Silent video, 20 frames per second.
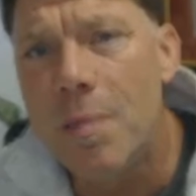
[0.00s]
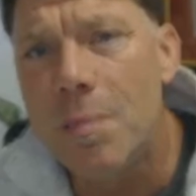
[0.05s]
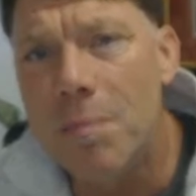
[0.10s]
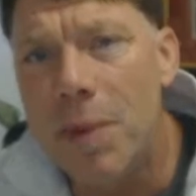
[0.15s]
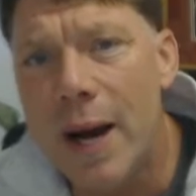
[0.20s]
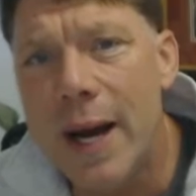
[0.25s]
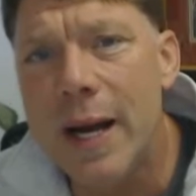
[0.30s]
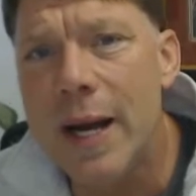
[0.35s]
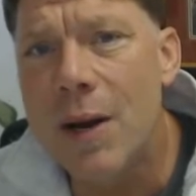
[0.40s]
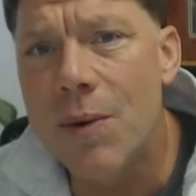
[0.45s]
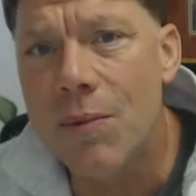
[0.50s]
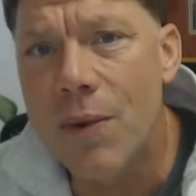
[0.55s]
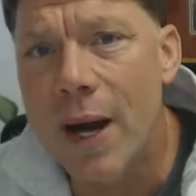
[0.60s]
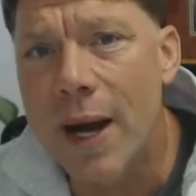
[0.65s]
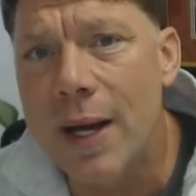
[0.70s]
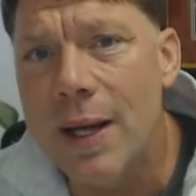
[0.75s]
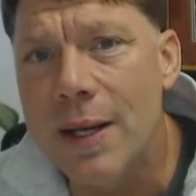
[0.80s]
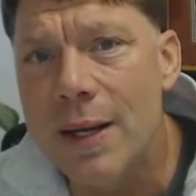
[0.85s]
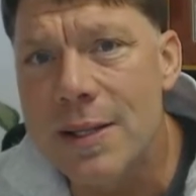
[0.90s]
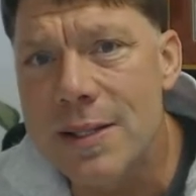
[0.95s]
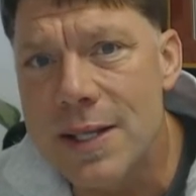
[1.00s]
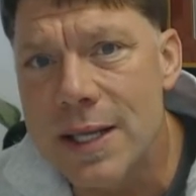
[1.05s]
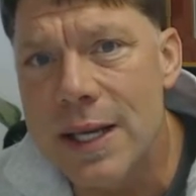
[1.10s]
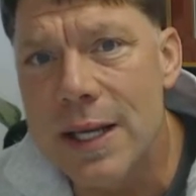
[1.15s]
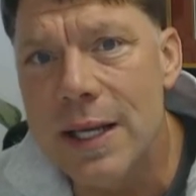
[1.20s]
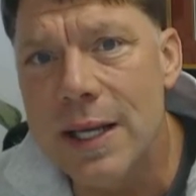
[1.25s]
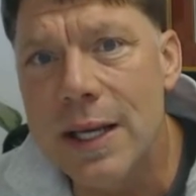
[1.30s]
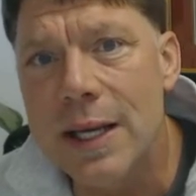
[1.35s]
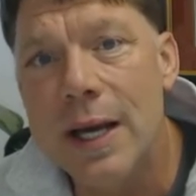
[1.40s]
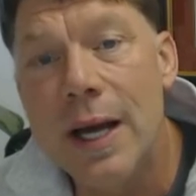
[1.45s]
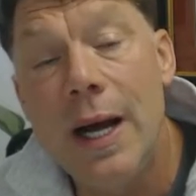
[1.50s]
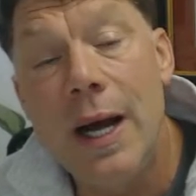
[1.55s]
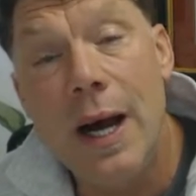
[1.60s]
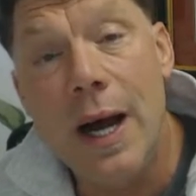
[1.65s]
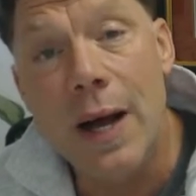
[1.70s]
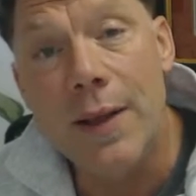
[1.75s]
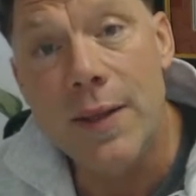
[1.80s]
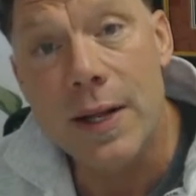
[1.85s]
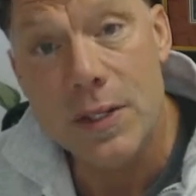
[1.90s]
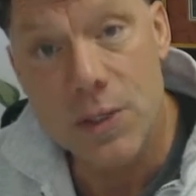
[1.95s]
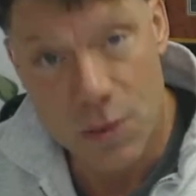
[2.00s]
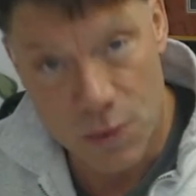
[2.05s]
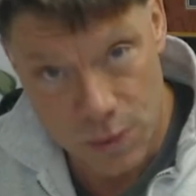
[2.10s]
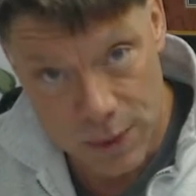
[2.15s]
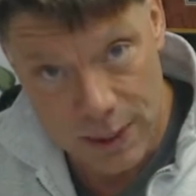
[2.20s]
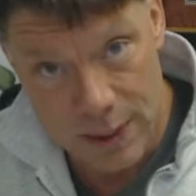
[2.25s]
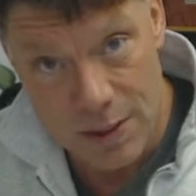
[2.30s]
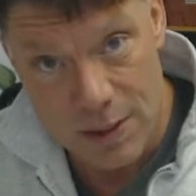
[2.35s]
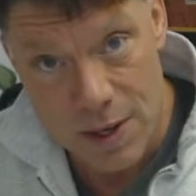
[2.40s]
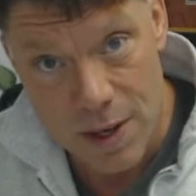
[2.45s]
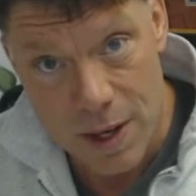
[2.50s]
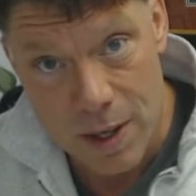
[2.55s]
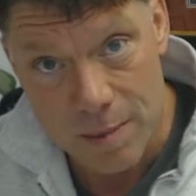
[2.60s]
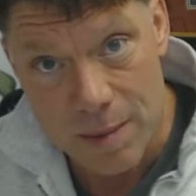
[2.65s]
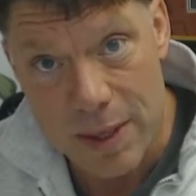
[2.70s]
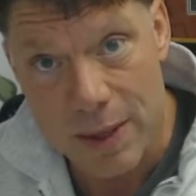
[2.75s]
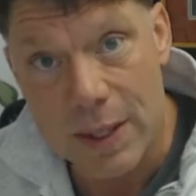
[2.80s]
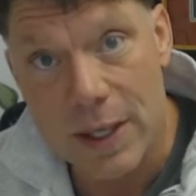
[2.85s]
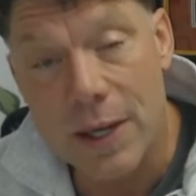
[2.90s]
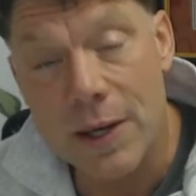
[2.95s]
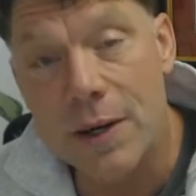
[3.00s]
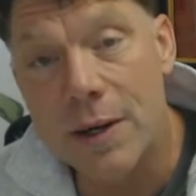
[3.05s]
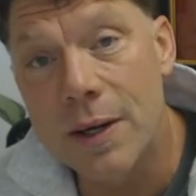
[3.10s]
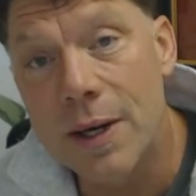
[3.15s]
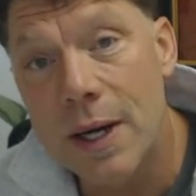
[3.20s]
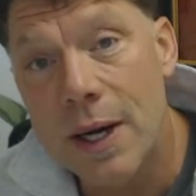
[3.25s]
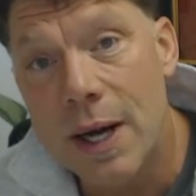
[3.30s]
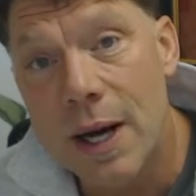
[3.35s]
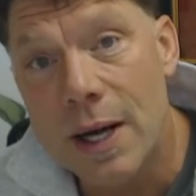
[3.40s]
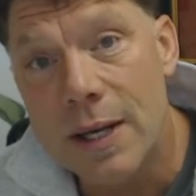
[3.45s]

buying it right is key. And that's what we can talk about here.